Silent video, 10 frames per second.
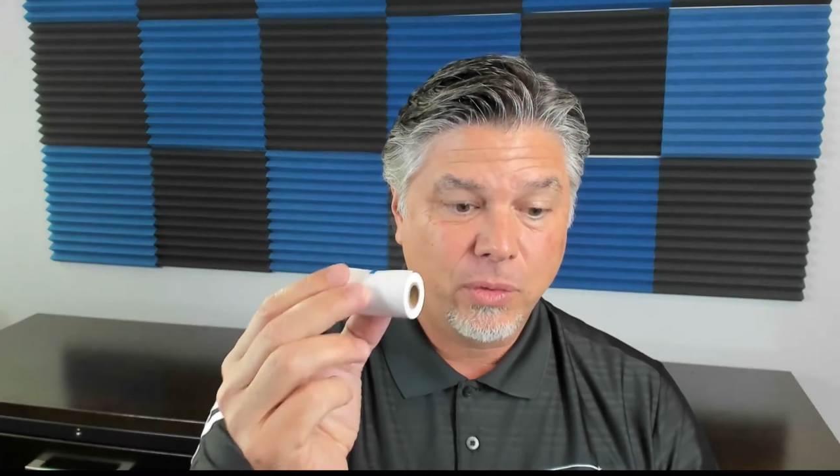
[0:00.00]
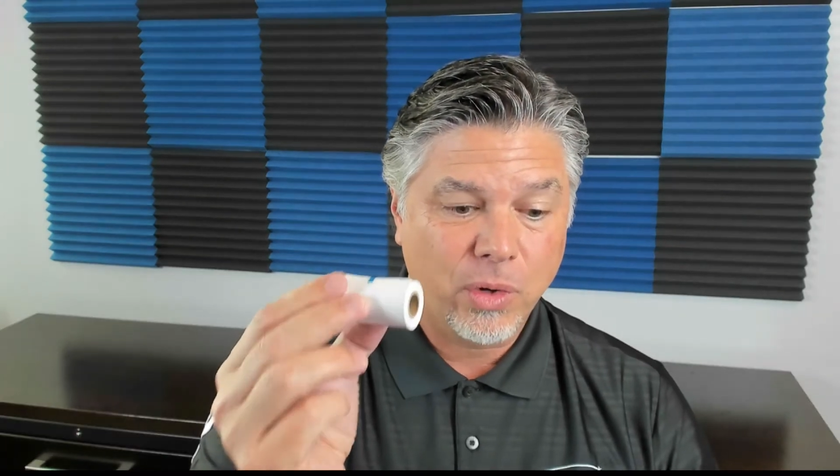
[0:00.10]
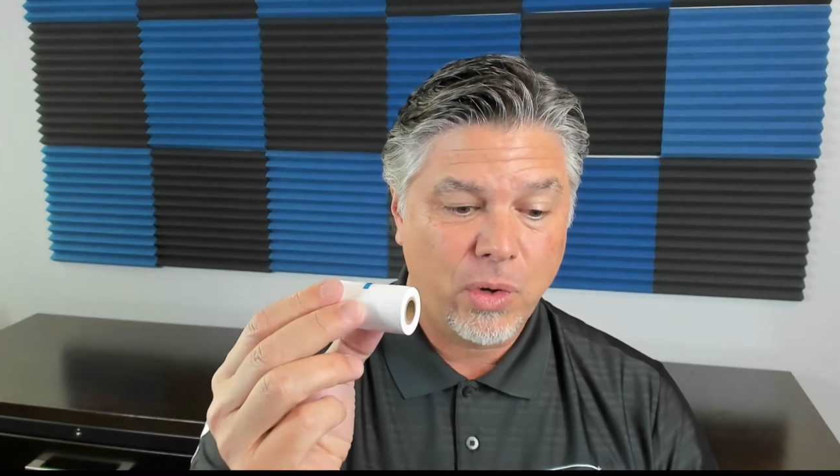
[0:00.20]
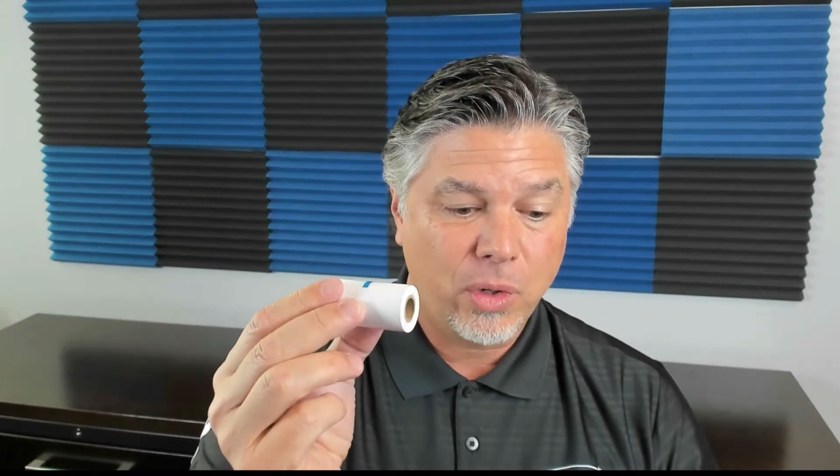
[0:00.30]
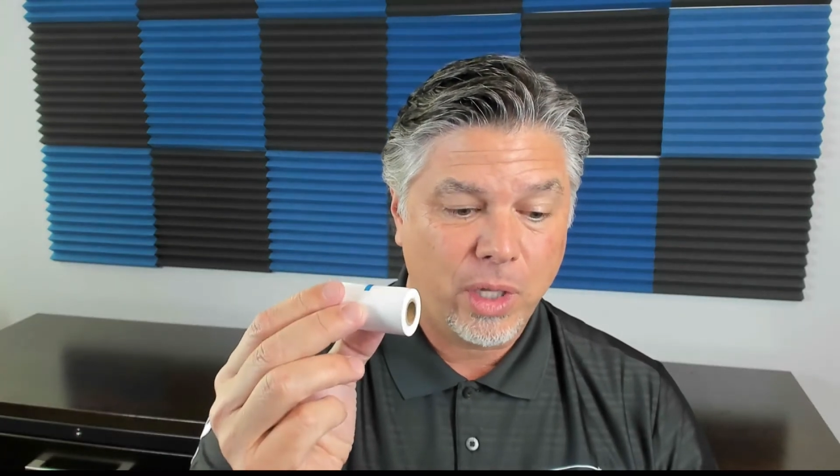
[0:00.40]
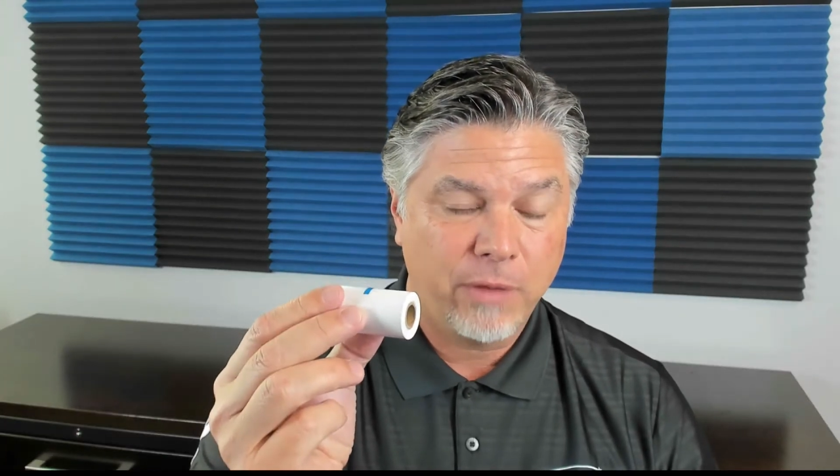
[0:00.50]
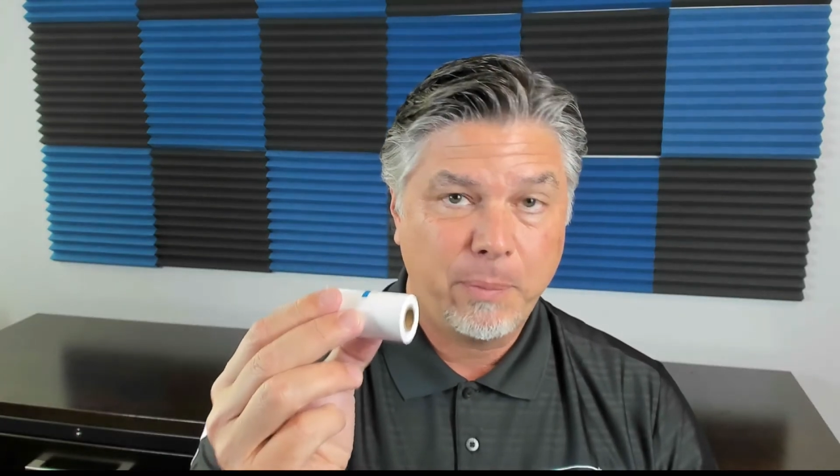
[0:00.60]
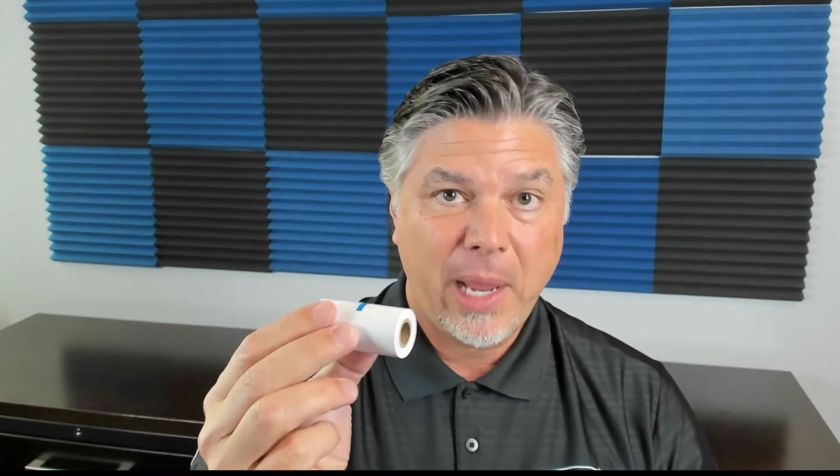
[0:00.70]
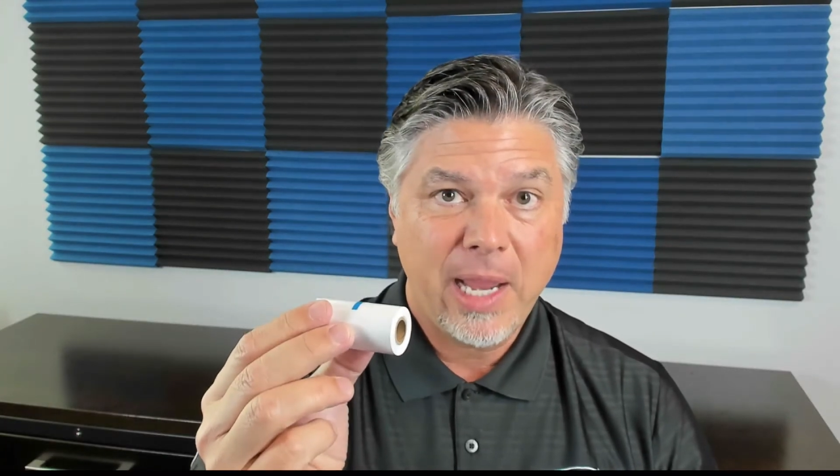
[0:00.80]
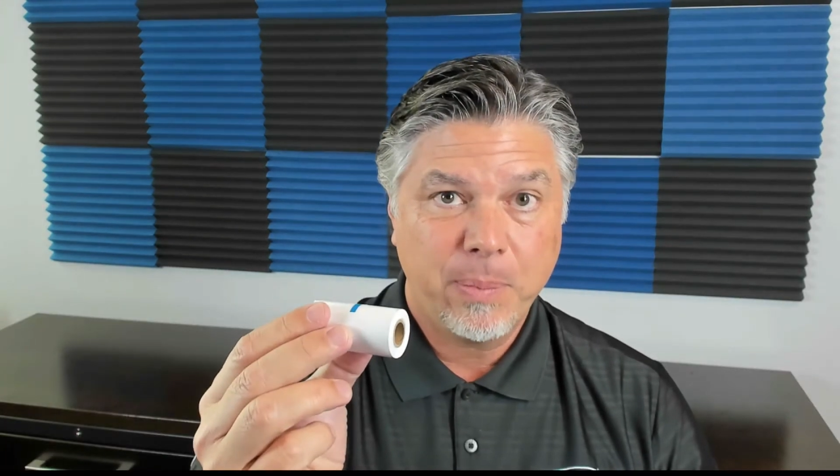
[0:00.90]
roll of
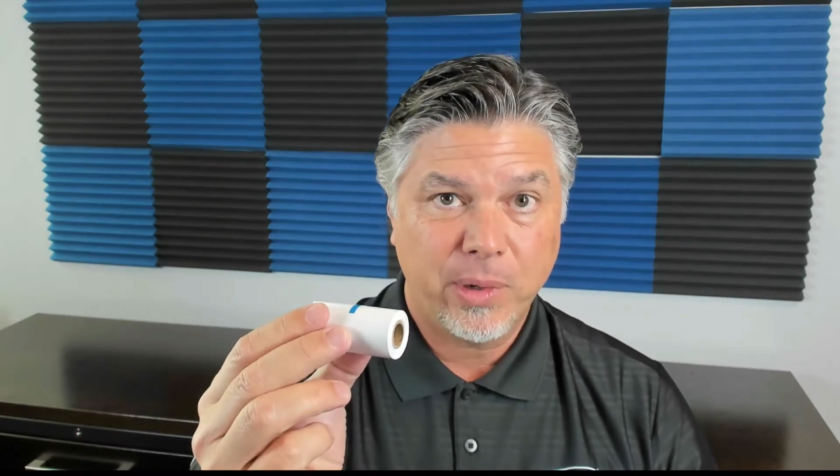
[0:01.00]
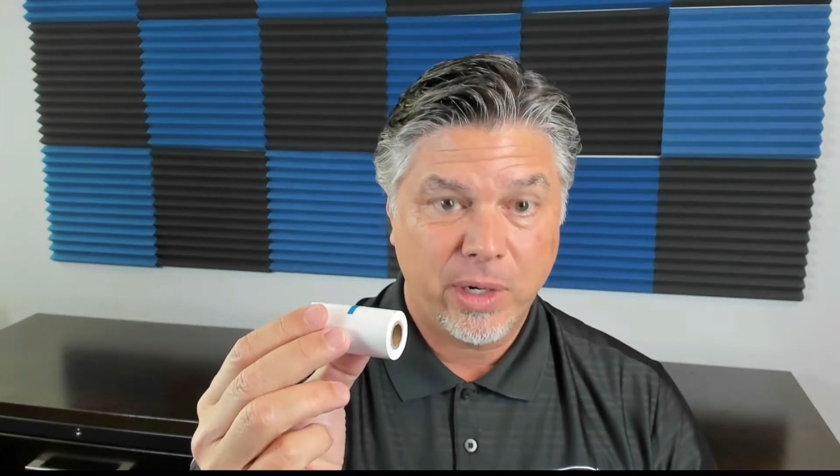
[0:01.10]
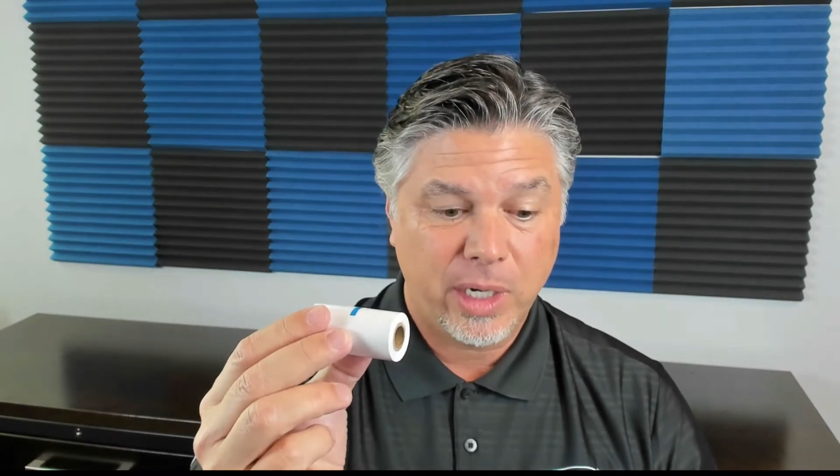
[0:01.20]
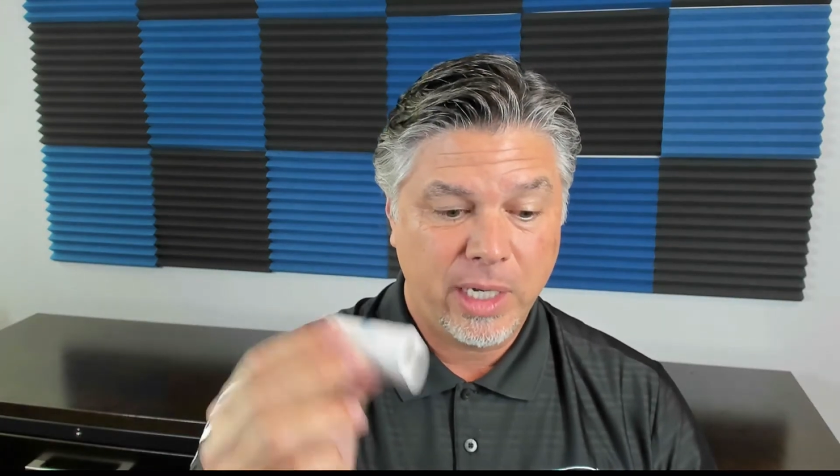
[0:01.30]
paper